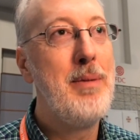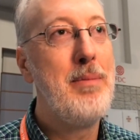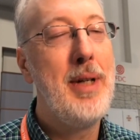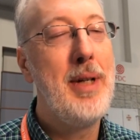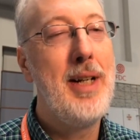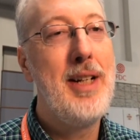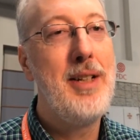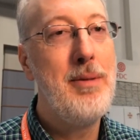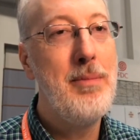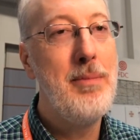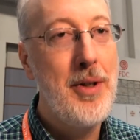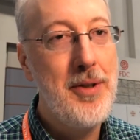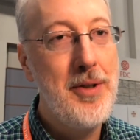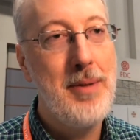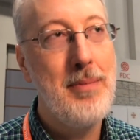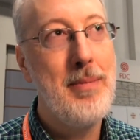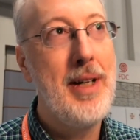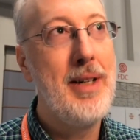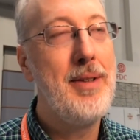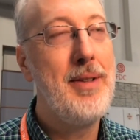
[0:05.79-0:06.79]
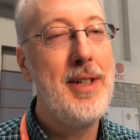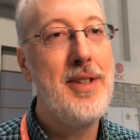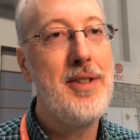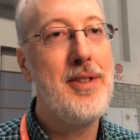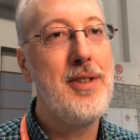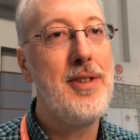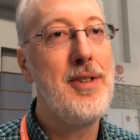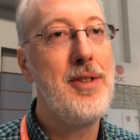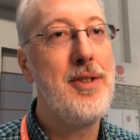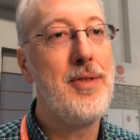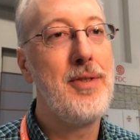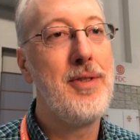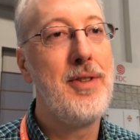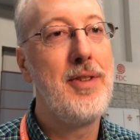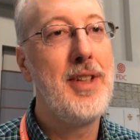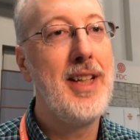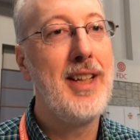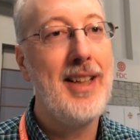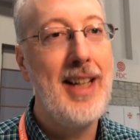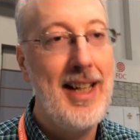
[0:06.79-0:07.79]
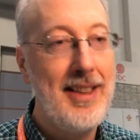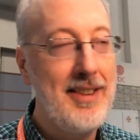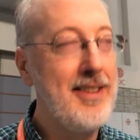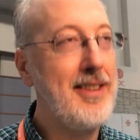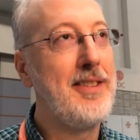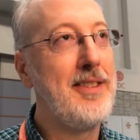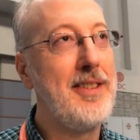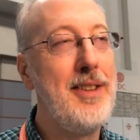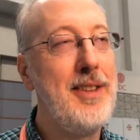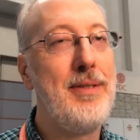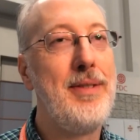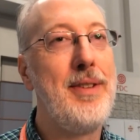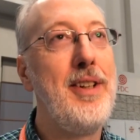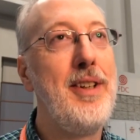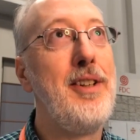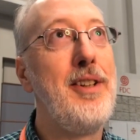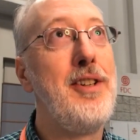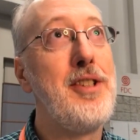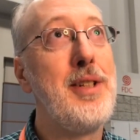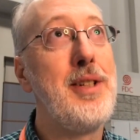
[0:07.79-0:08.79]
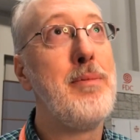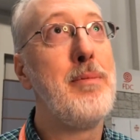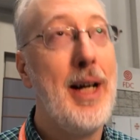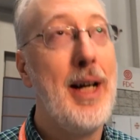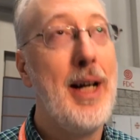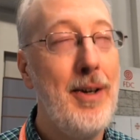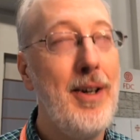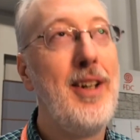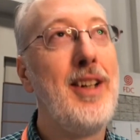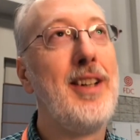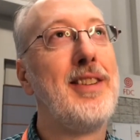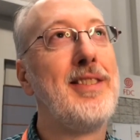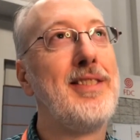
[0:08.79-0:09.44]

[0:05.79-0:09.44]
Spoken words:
but I do most of my research through the Alaska Center for Energy and Power.